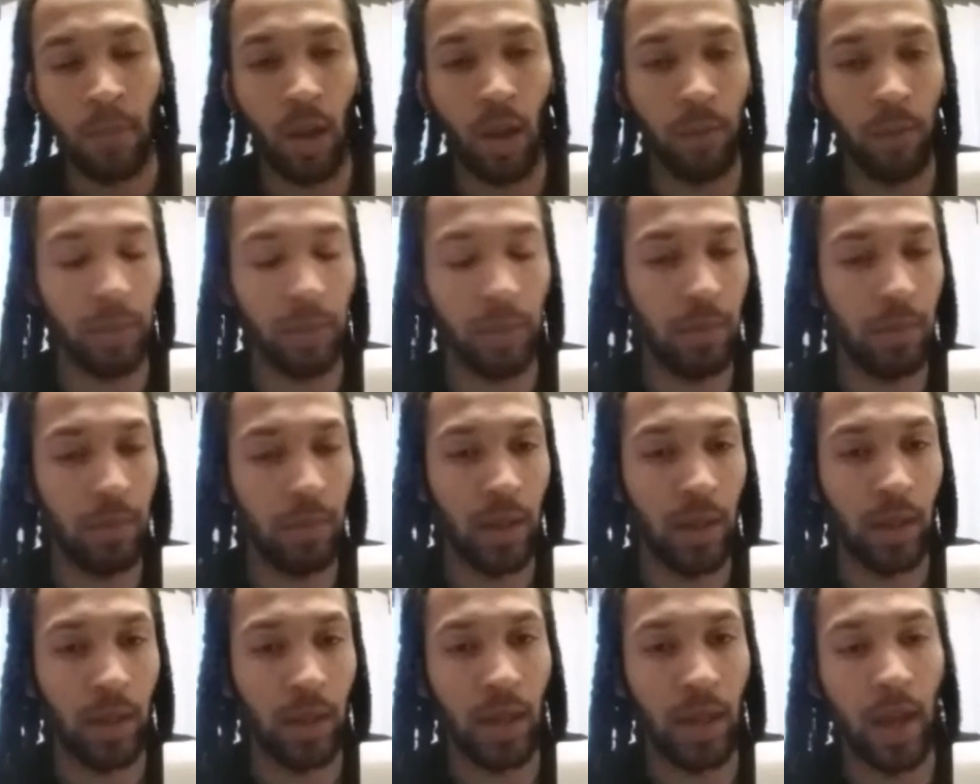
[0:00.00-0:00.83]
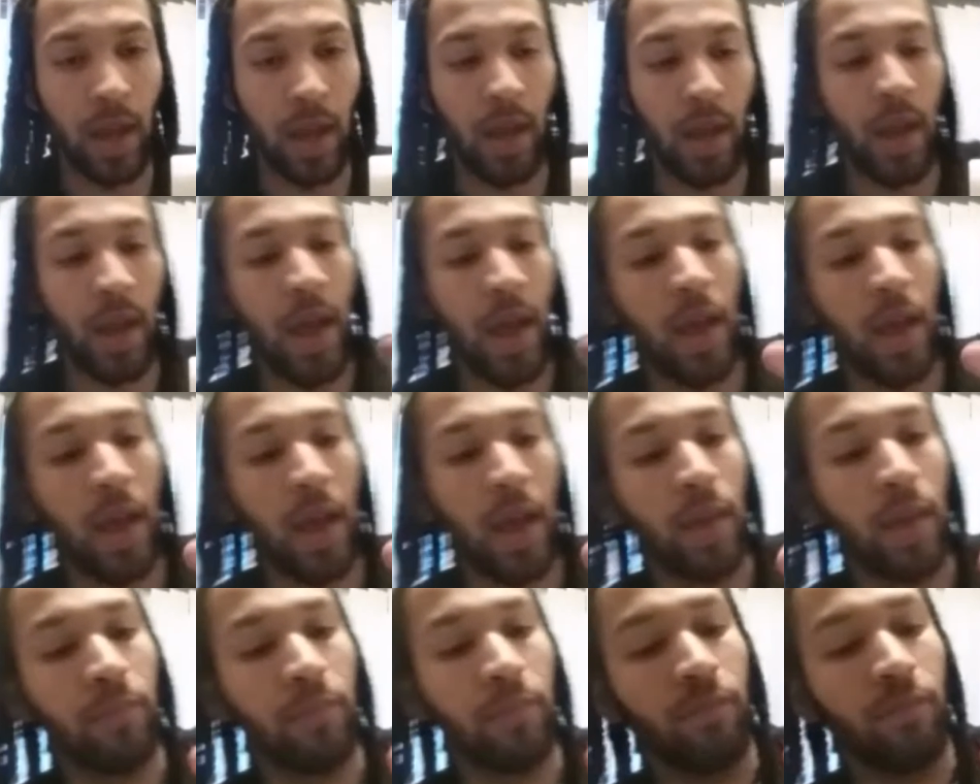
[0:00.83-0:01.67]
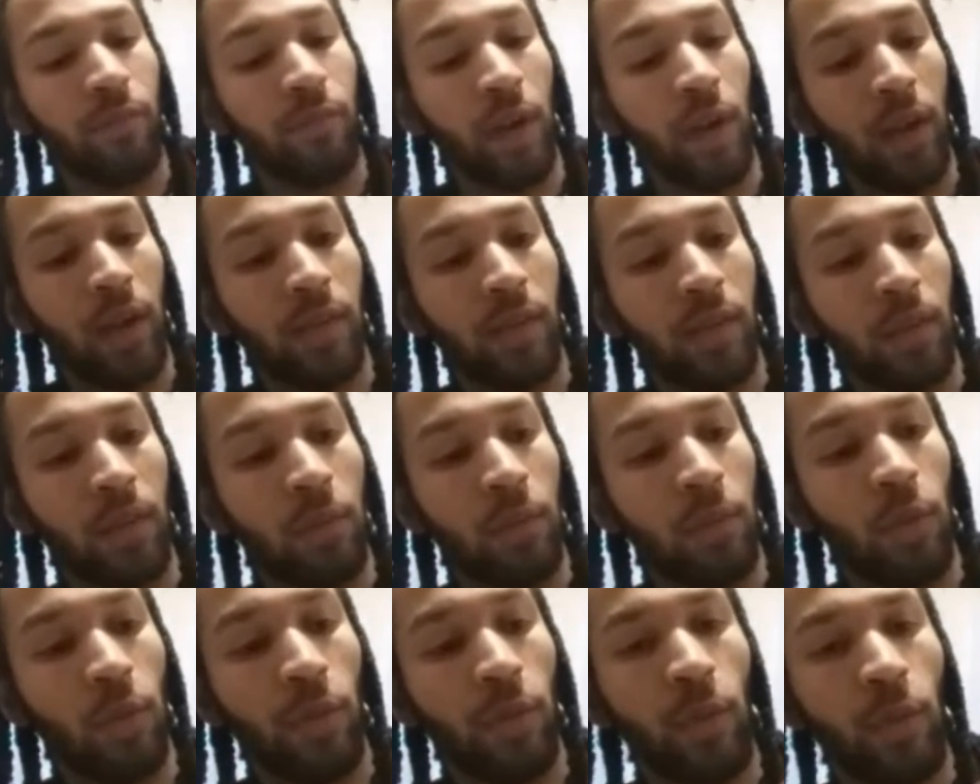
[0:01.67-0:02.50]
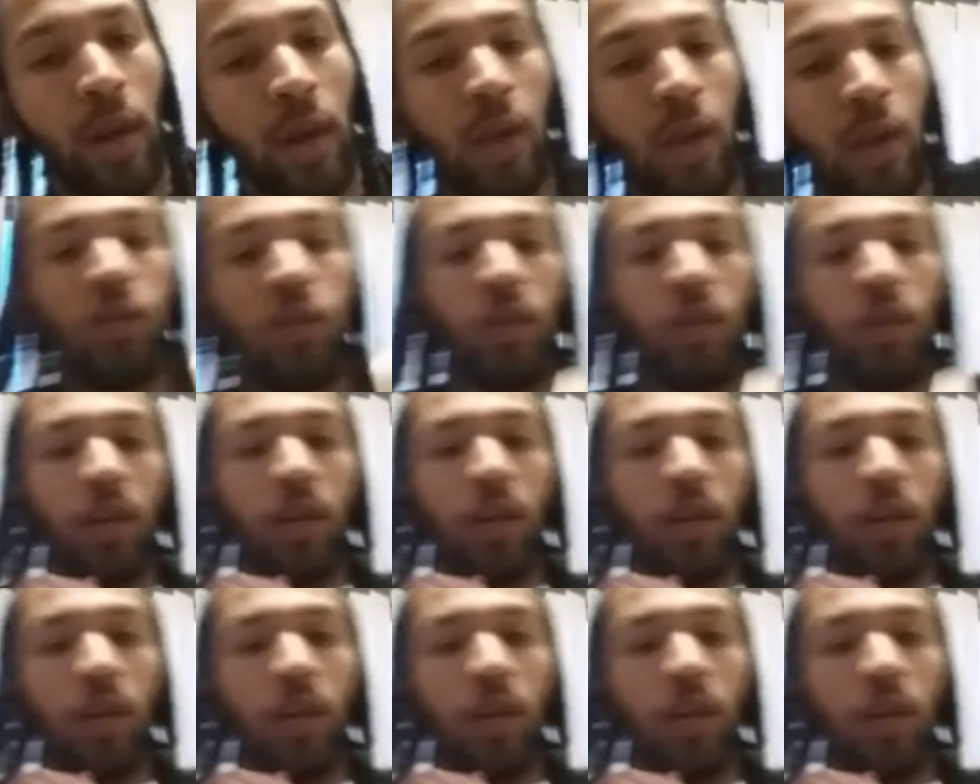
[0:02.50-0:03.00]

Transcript: Me being a guy, I'm very simple with what I use.